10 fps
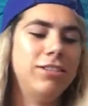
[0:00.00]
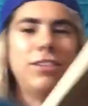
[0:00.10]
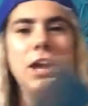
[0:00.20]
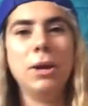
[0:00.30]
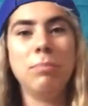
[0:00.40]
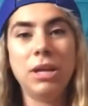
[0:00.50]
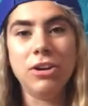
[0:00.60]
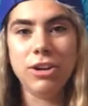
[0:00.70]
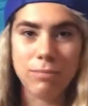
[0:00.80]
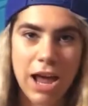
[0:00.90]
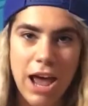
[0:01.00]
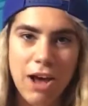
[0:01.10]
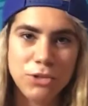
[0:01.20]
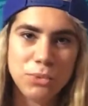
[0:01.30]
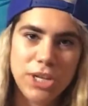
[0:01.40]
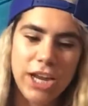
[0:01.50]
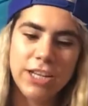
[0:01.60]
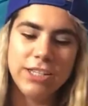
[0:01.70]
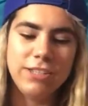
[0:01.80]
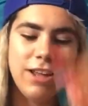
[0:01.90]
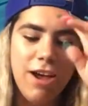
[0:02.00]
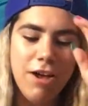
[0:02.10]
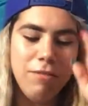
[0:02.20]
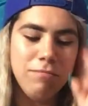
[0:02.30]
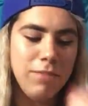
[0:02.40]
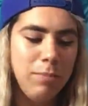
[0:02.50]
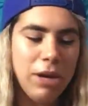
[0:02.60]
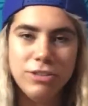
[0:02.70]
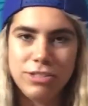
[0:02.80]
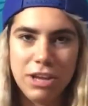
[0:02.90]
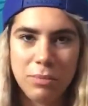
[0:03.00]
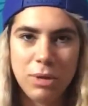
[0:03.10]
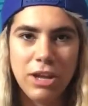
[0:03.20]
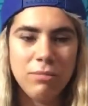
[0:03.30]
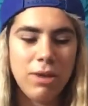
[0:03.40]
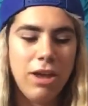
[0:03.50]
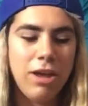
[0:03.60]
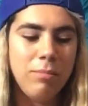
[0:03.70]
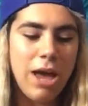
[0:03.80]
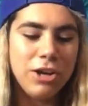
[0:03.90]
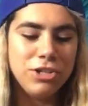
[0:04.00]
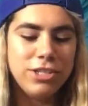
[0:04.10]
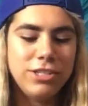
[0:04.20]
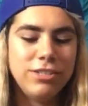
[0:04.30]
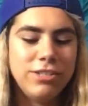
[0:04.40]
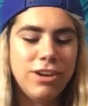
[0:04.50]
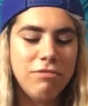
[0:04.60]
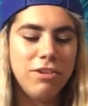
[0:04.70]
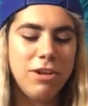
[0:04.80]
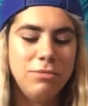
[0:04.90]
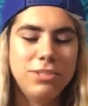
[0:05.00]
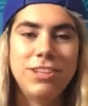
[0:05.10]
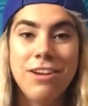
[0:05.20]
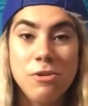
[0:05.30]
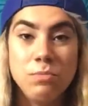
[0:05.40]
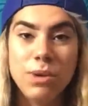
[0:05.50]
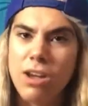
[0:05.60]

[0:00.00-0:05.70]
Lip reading: like appeared in my house one day because my parents like bring in my packages and stuff, and I was like, oh my